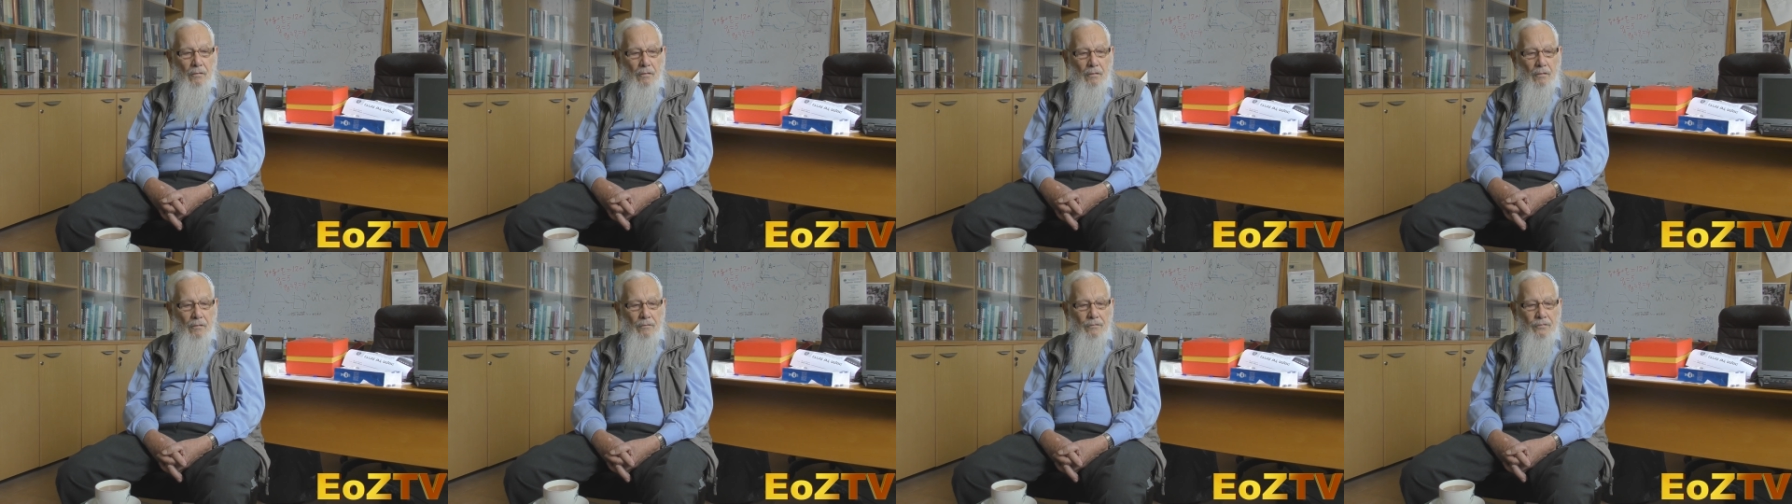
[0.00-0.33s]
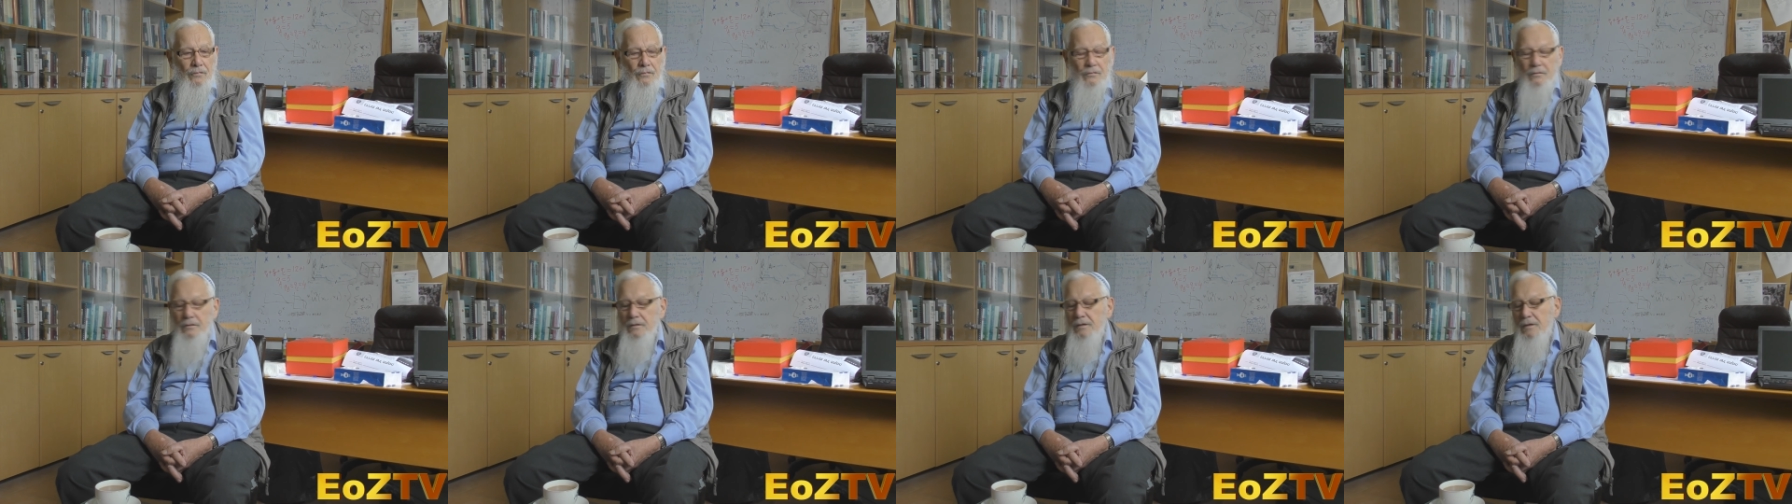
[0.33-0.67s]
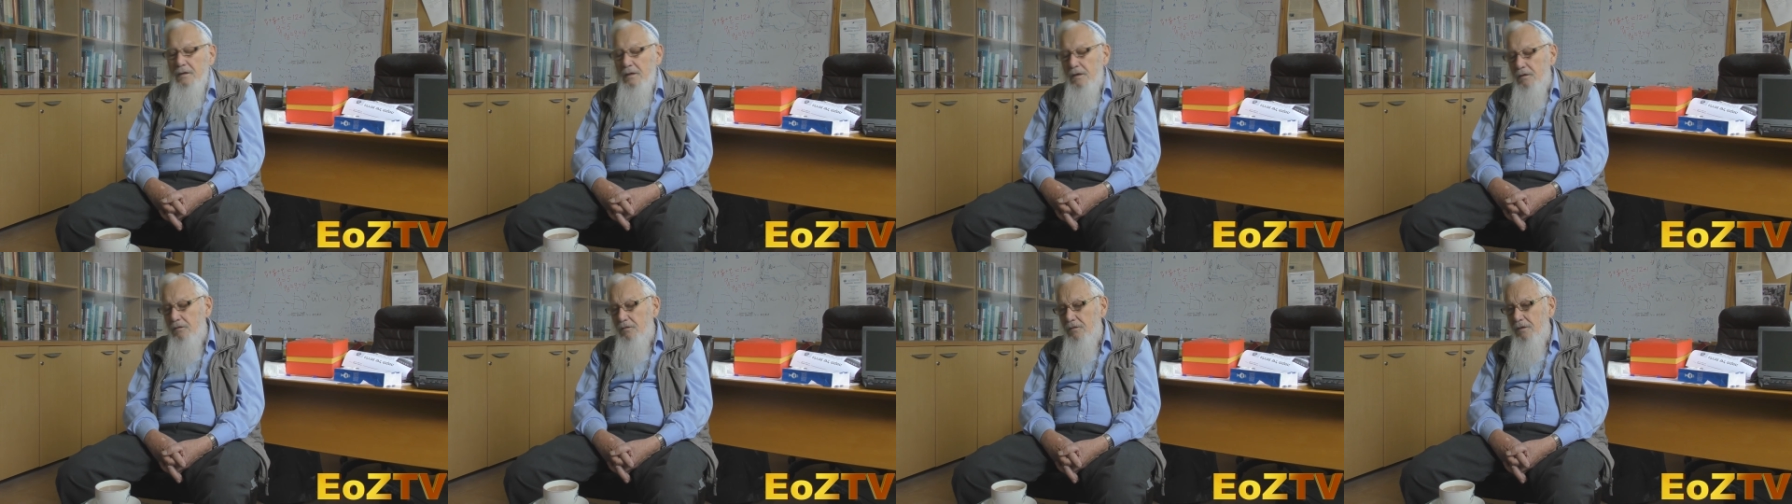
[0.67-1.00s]
of
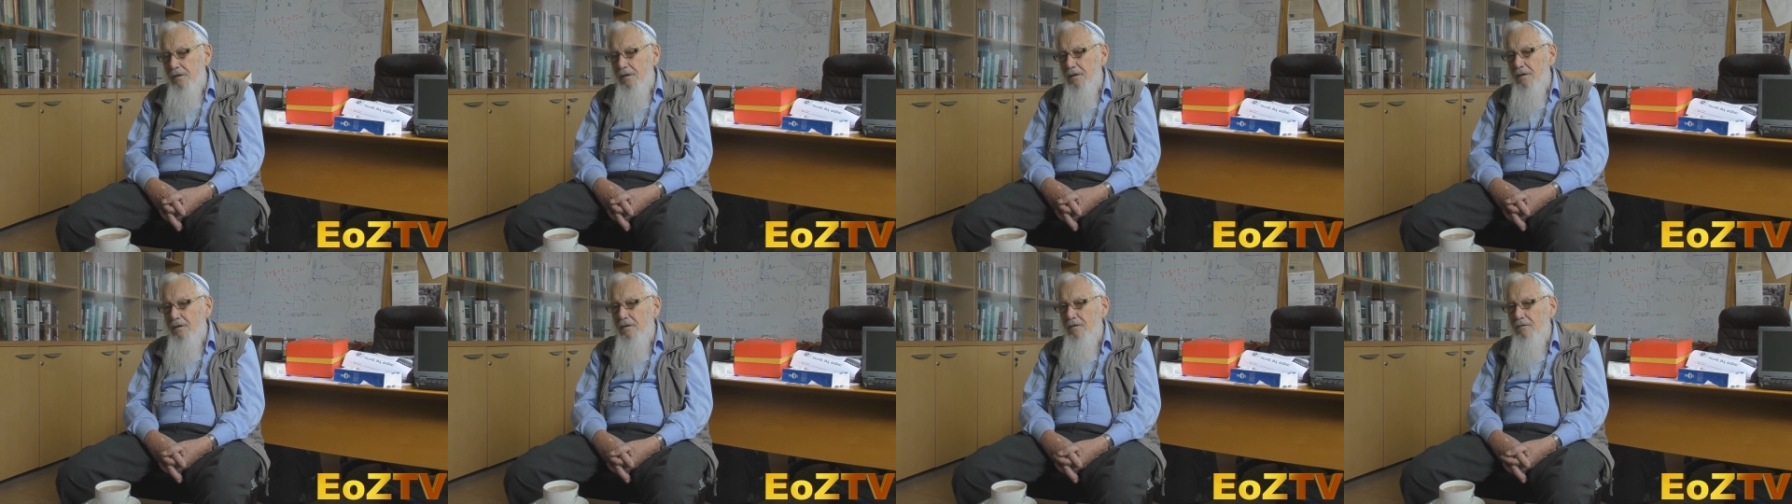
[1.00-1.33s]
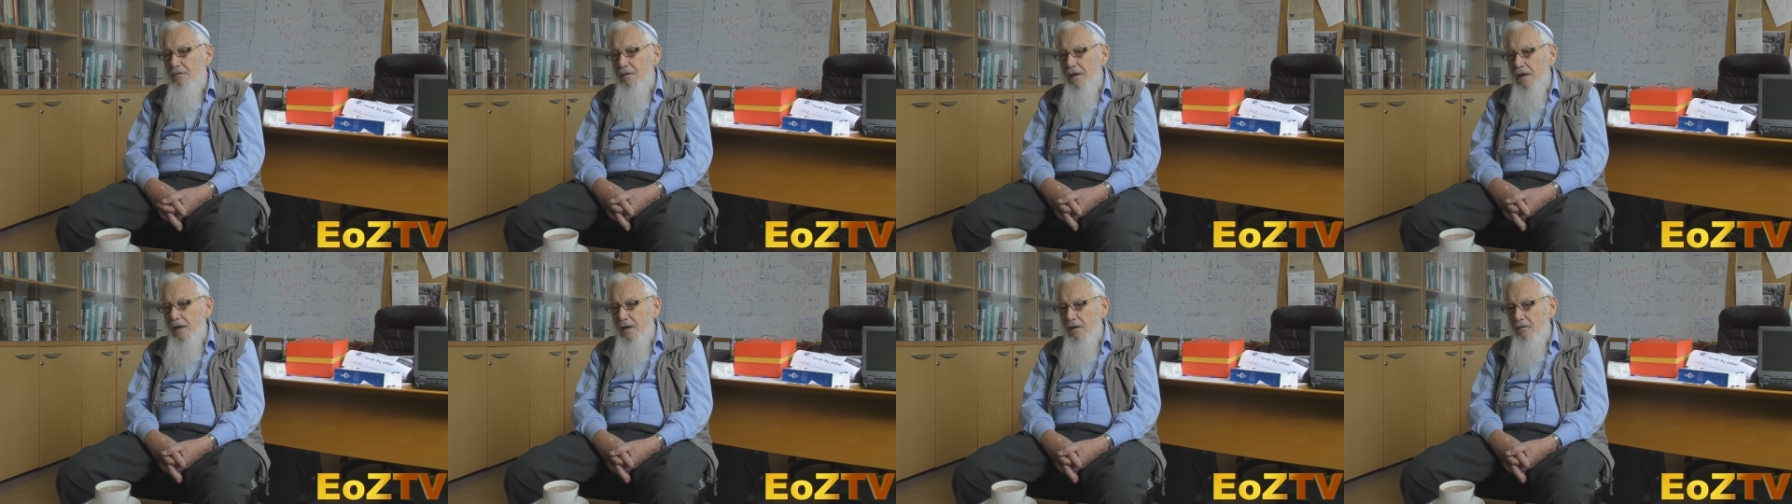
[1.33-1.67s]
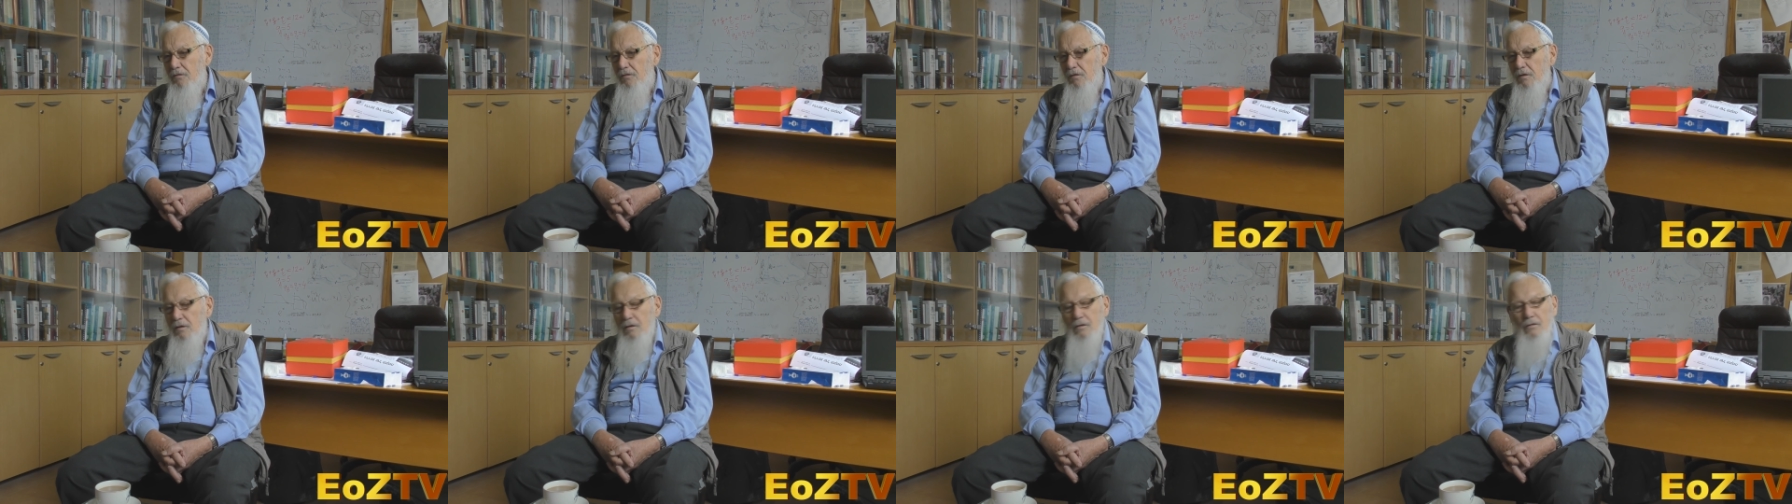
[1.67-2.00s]
strategic
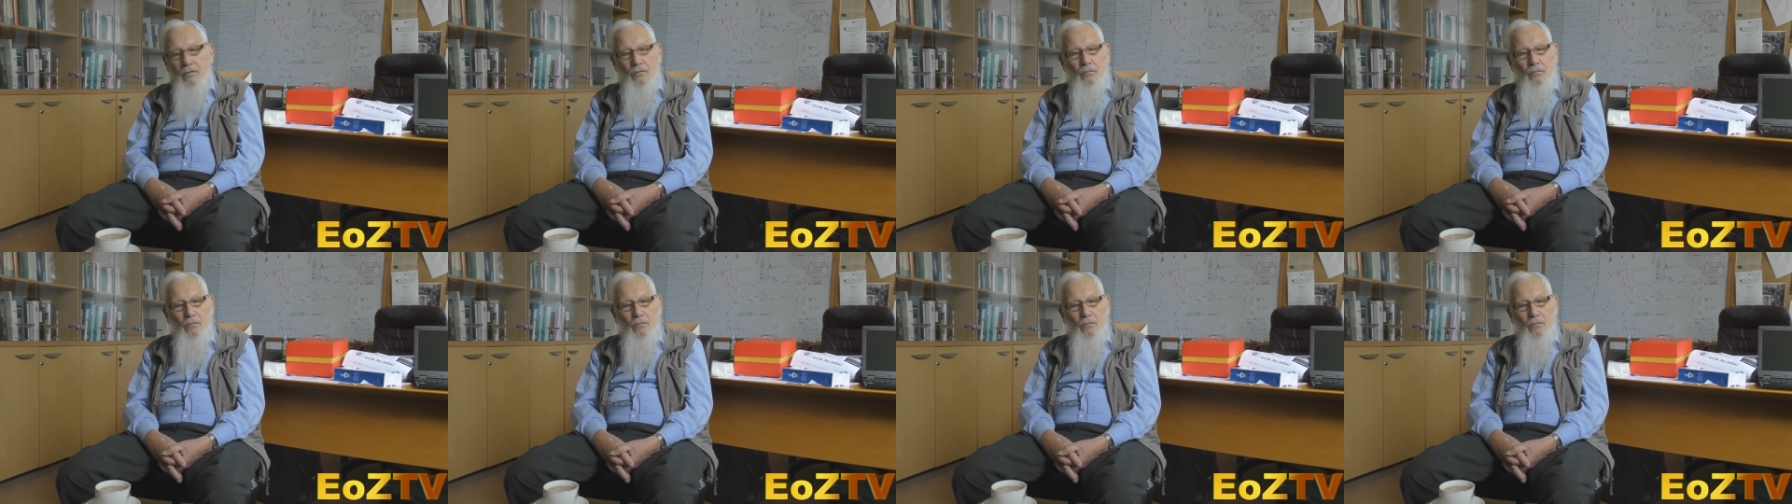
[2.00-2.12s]
interaction,